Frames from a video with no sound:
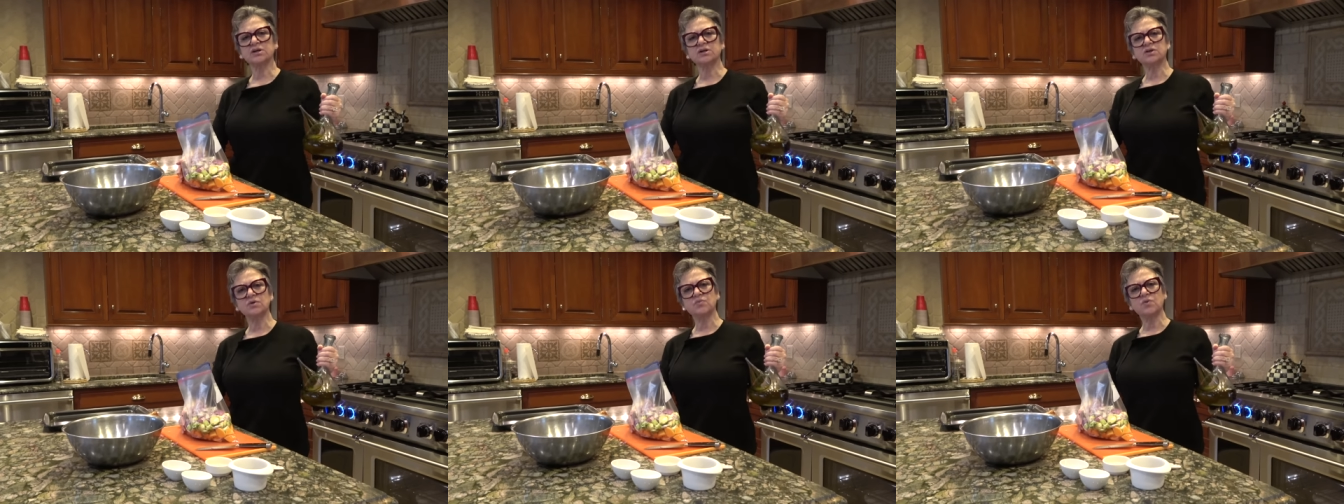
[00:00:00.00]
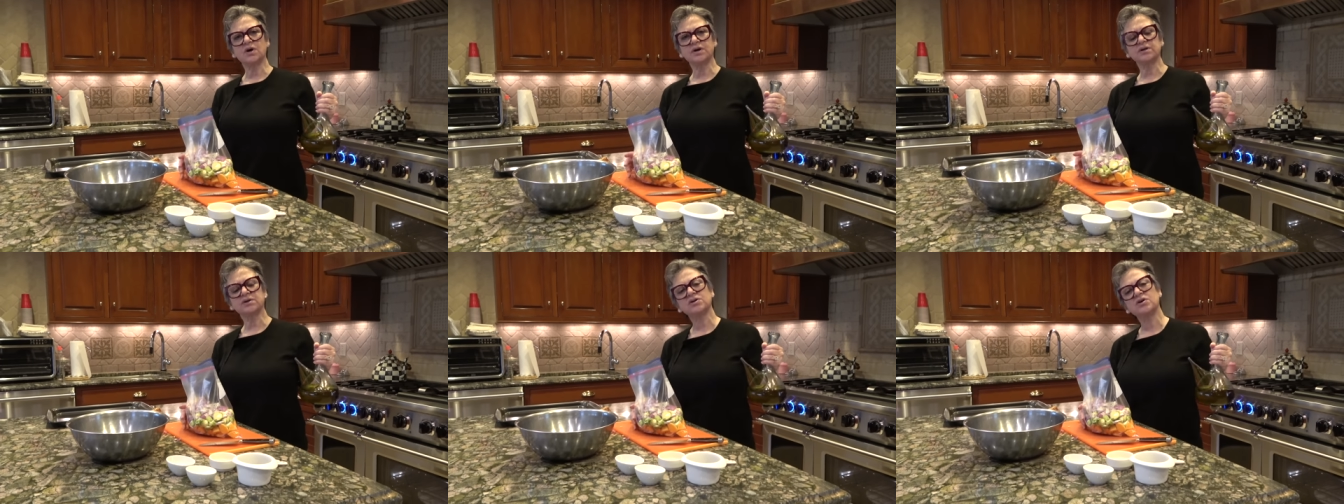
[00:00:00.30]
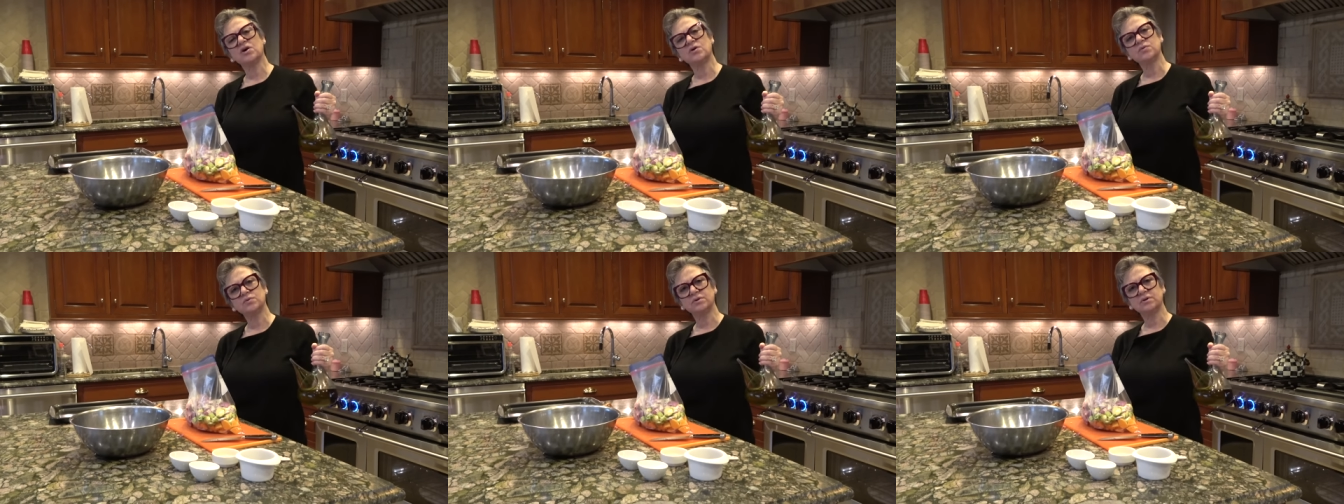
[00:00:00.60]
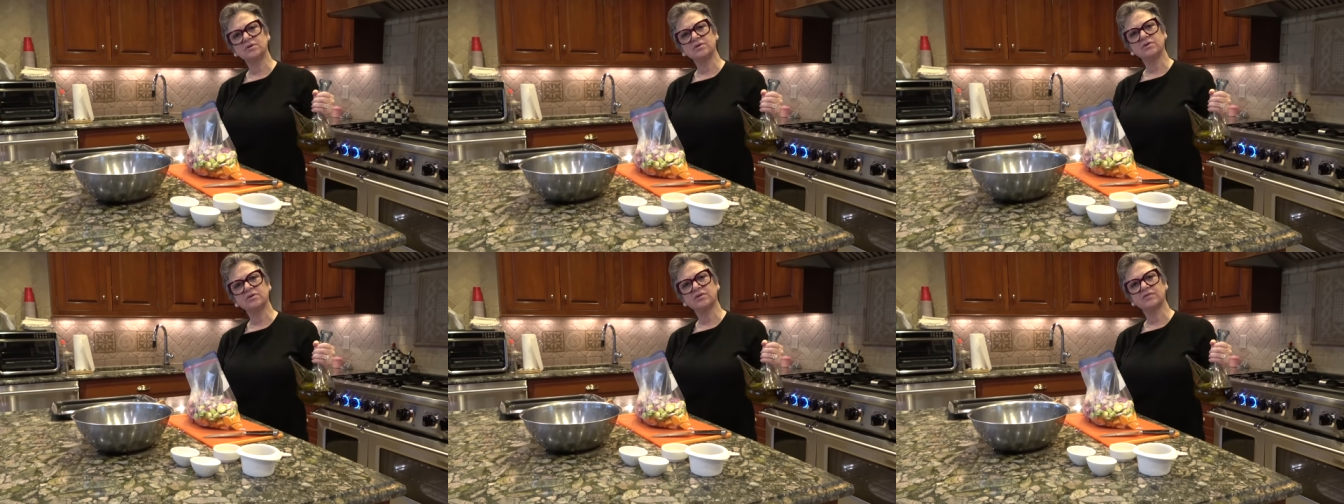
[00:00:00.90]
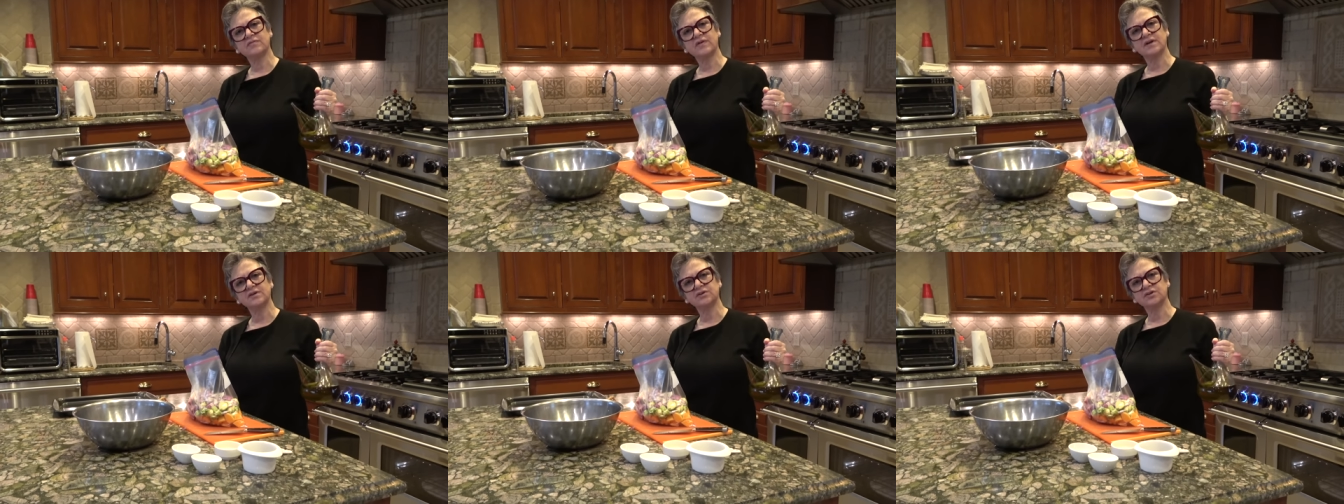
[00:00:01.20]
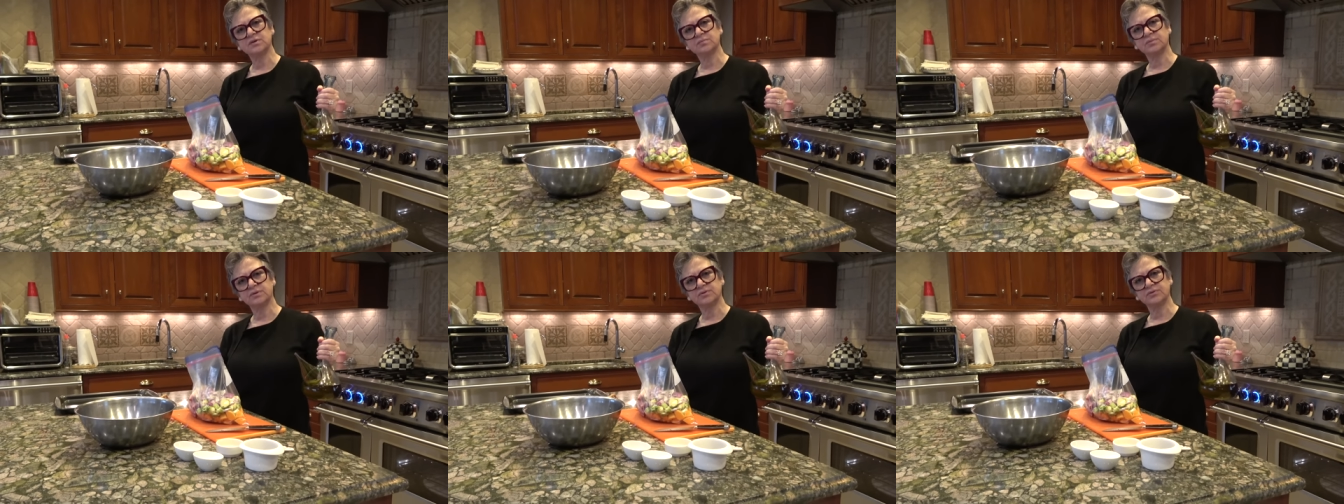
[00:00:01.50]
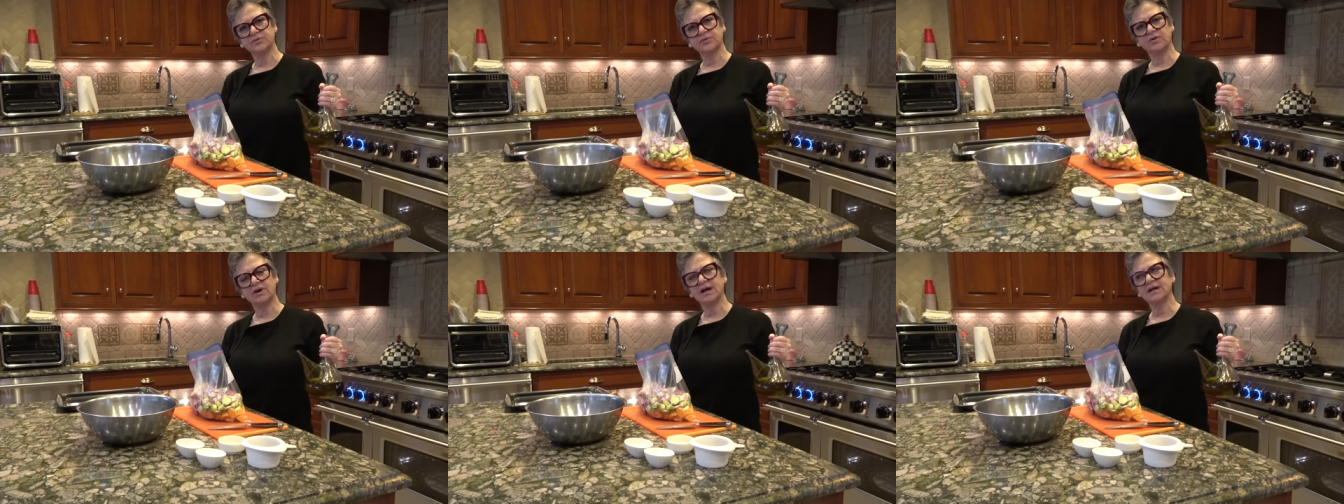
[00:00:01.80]
you wanna coat the
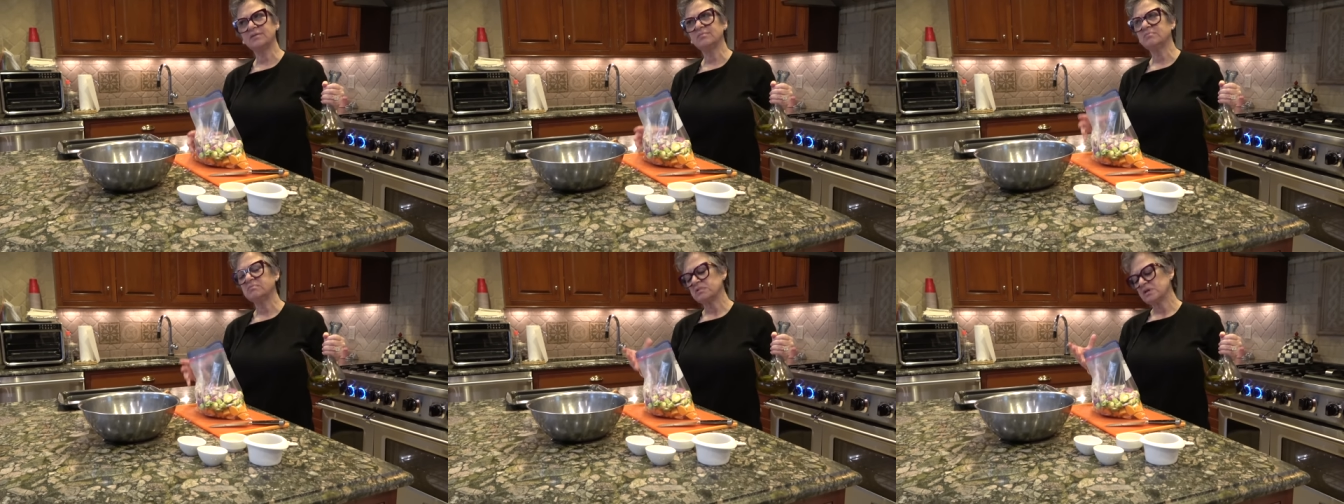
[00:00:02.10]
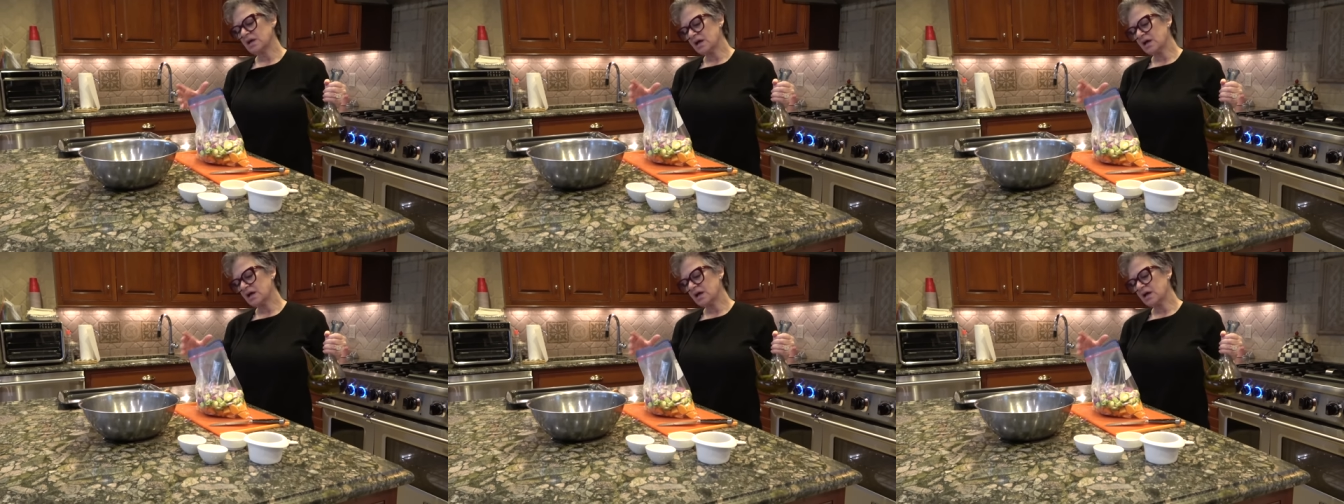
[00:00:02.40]
vegetables, all right?